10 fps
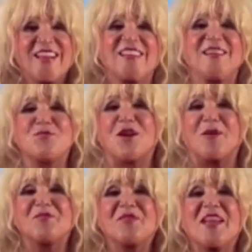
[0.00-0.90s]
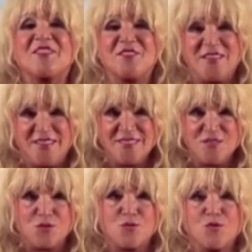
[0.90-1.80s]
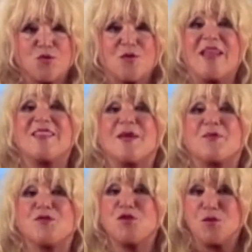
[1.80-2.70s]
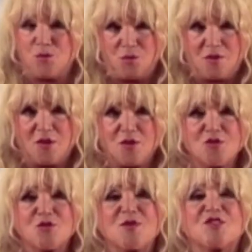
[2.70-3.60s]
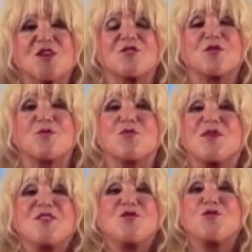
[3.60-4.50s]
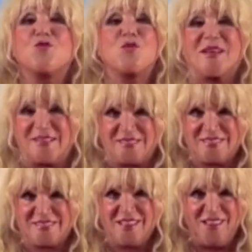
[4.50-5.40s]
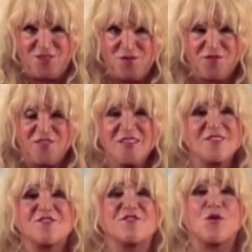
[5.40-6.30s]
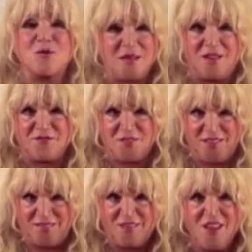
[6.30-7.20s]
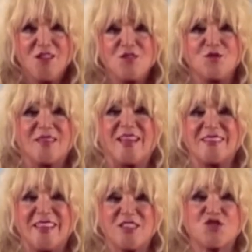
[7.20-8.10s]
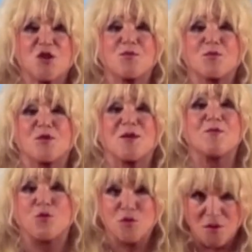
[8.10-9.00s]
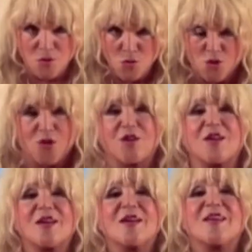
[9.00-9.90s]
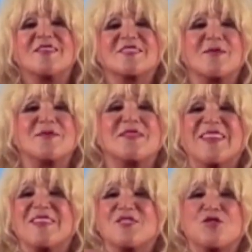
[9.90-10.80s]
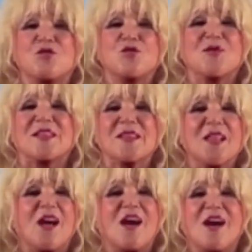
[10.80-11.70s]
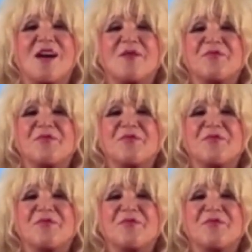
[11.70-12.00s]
Libra, Venus, your ruler, and Neptune, close to each other, bring you wings. You feel very confident. You can catch up with important work. Some things to do with law,